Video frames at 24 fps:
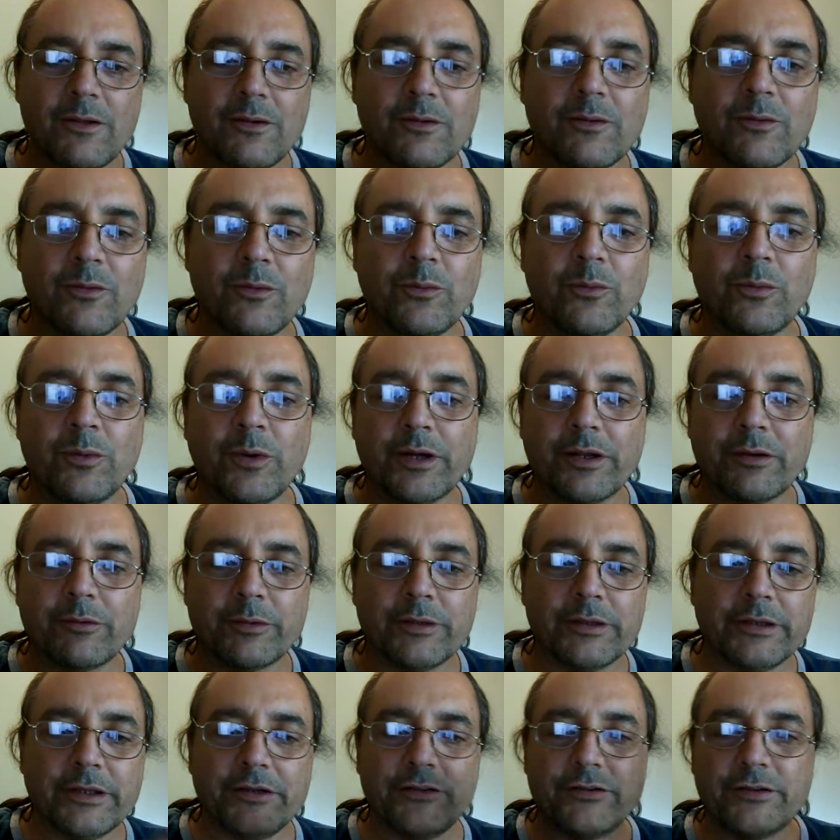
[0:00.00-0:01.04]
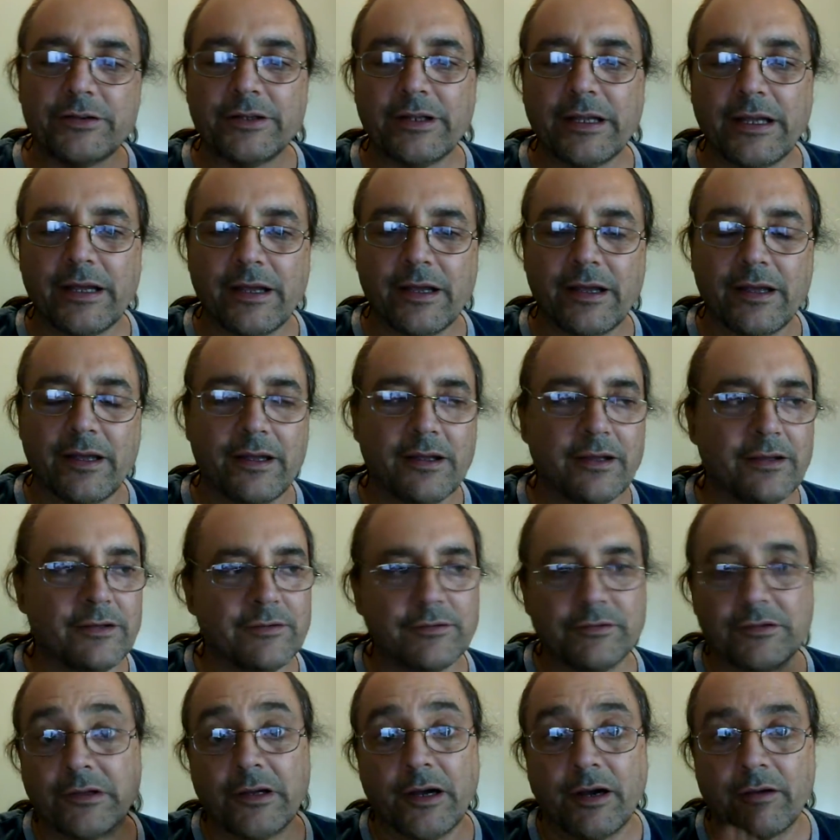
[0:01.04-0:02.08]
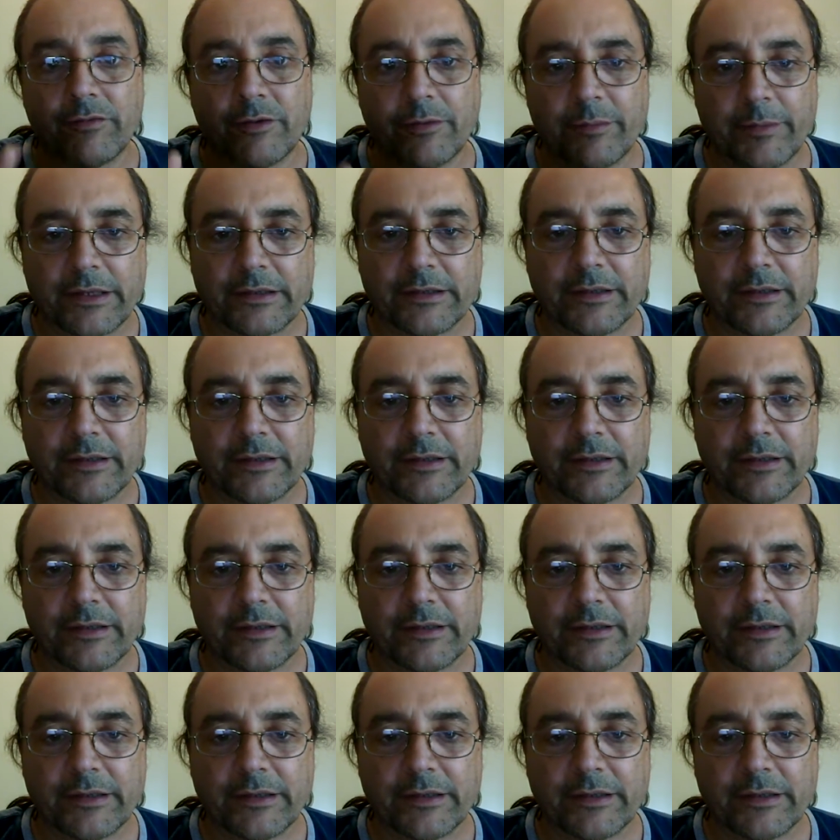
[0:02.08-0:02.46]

what religion and government,